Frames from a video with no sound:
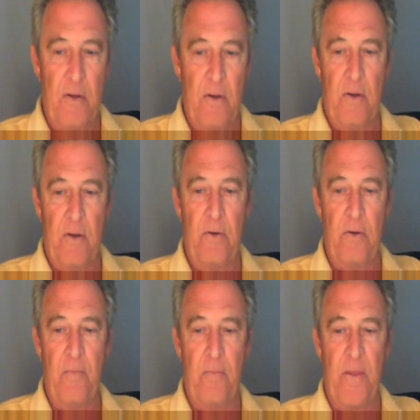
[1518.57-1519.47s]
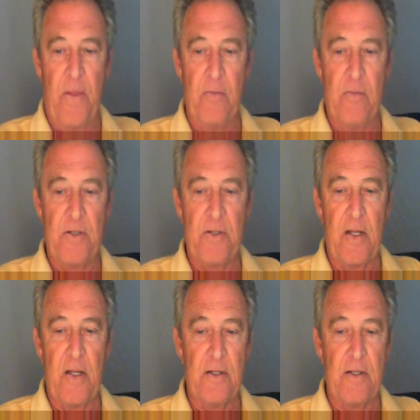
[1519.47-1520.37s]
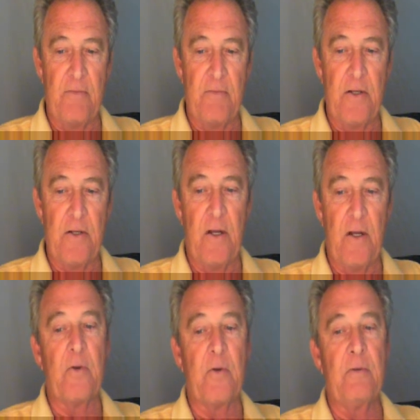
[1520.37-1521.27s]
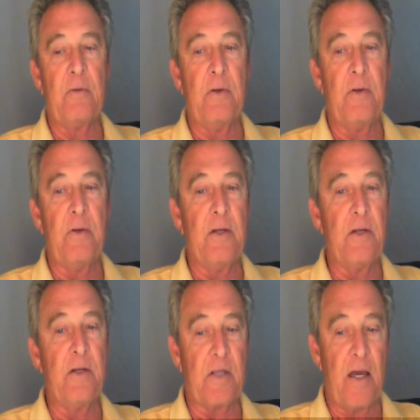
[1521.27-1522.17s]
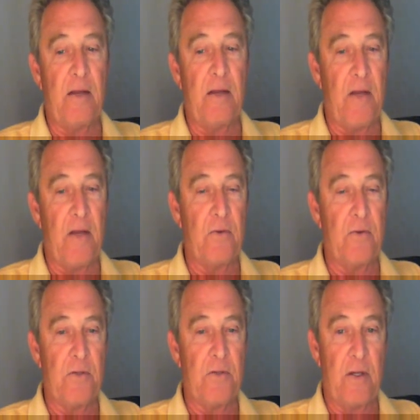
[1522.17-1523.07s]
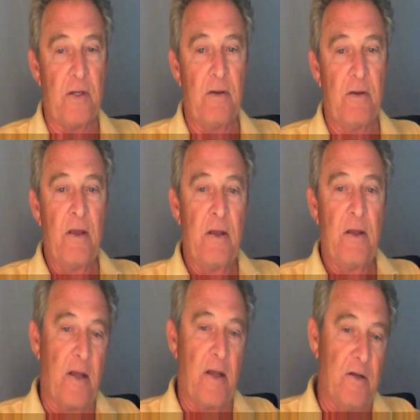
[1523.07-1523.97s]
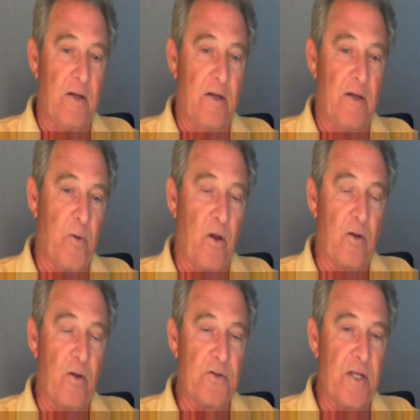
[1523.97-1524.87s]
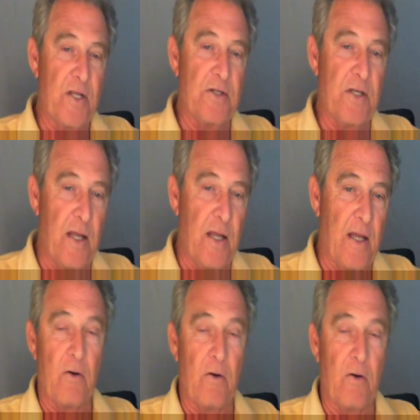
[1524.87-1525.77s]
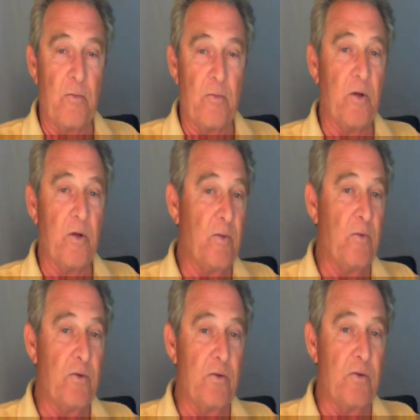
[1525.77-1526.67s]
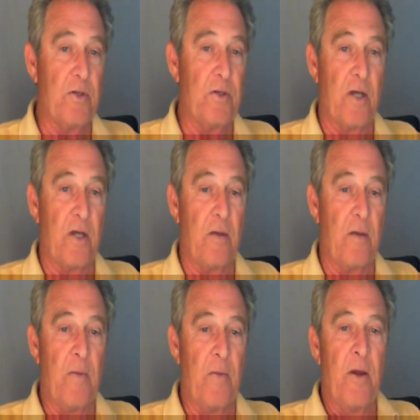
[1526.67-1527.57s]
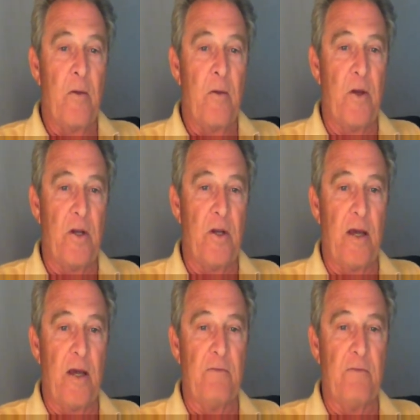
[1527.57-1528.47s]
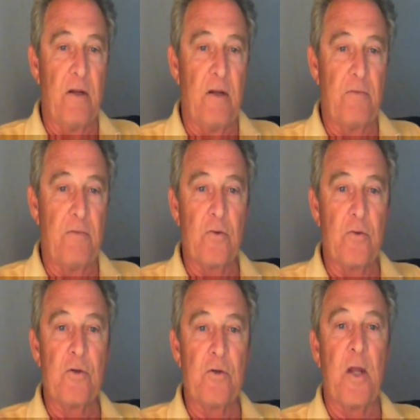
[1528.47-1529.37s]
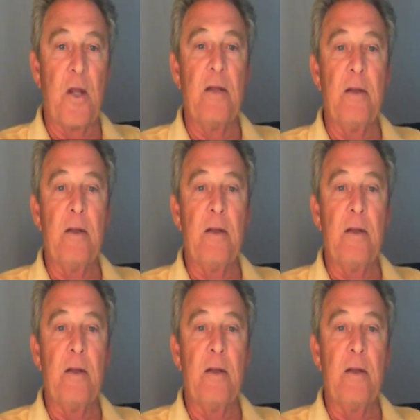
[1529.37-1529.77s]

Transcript: And miscellaneous elevation labor, you need to decide if that goes in there. Now you need to put all those things in now, or you can put them in when you're doing the job. But now you've done it for screw spline.